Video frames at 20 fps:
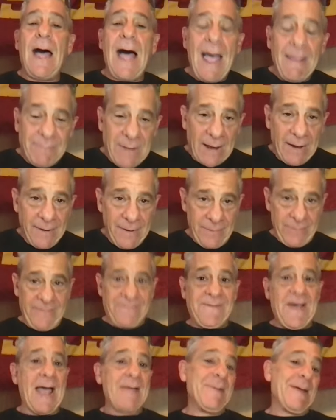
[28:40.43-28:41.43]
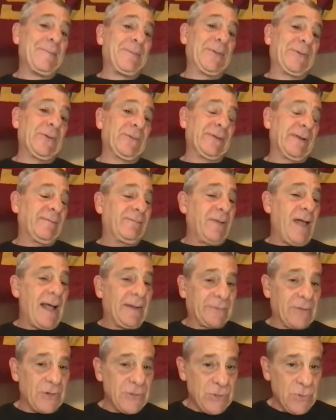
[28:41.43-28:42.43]
I've got another five episodes of
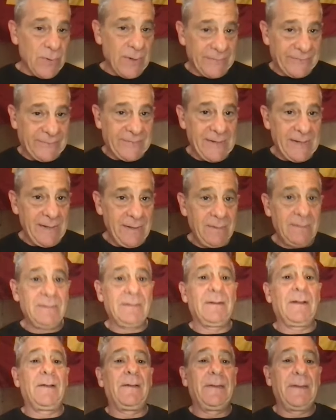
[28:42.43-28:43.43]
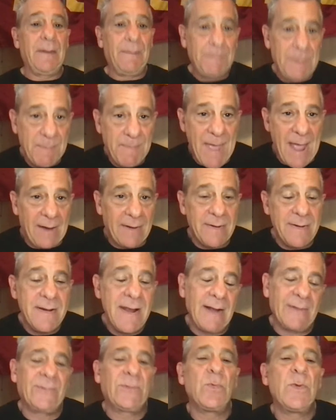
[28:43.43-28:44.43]
Locked on USC. Be back
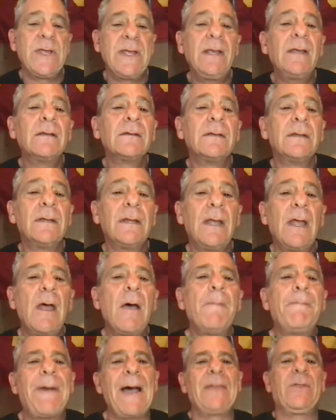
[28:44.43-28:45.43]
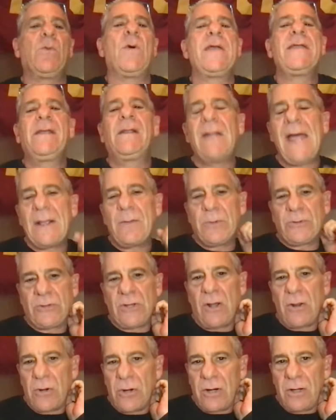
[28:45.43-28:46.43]
next week. By the way, you like what
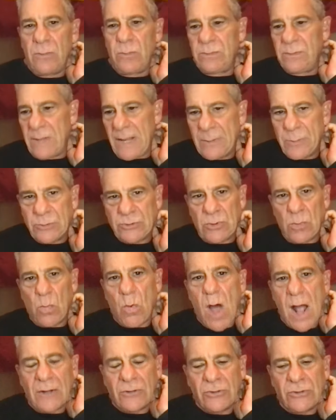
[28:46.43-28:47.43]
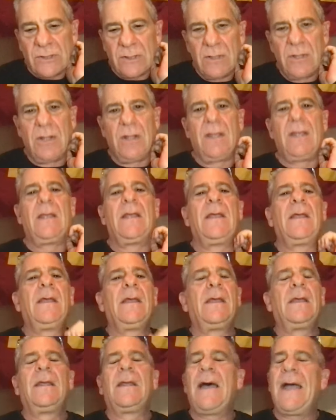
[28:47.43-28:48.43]
you heard, like what you watched?
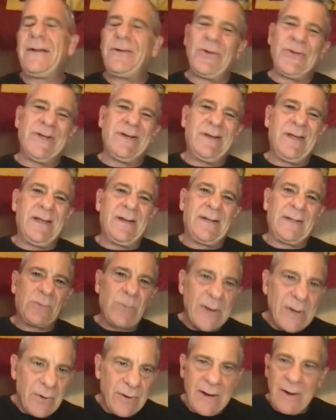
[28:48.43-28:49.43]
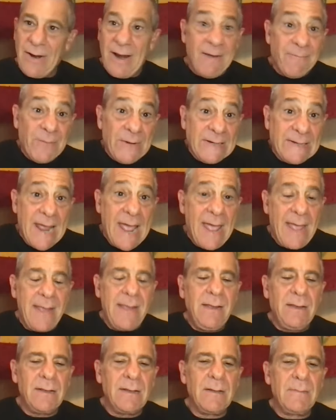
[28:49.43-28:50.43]
I know you did. That's why you're here every
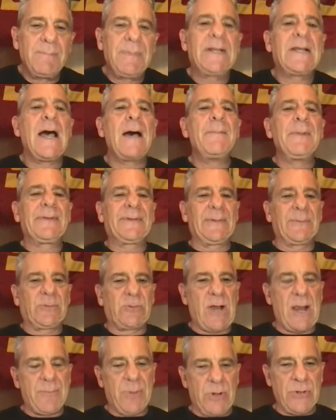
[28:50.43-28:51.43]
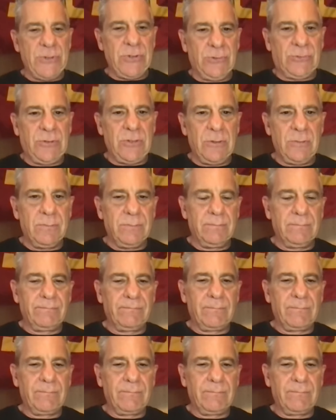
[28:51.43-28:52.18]
day. Become a subscriber on YouTube.